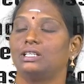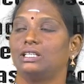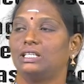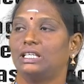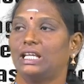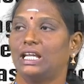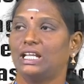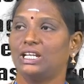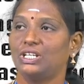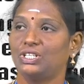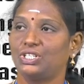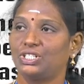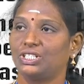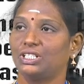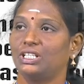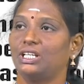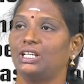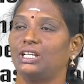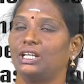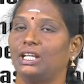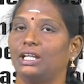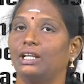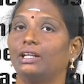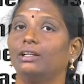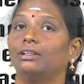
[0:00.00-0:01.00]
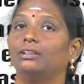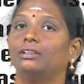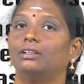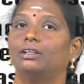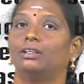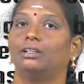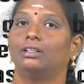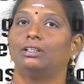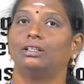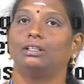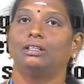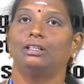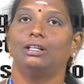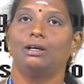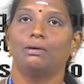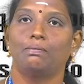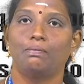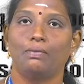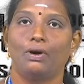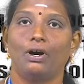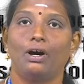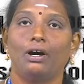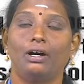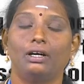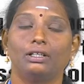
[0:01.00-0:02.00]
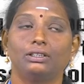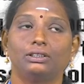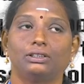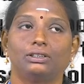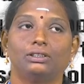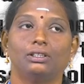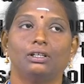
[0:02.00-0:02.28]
entering the box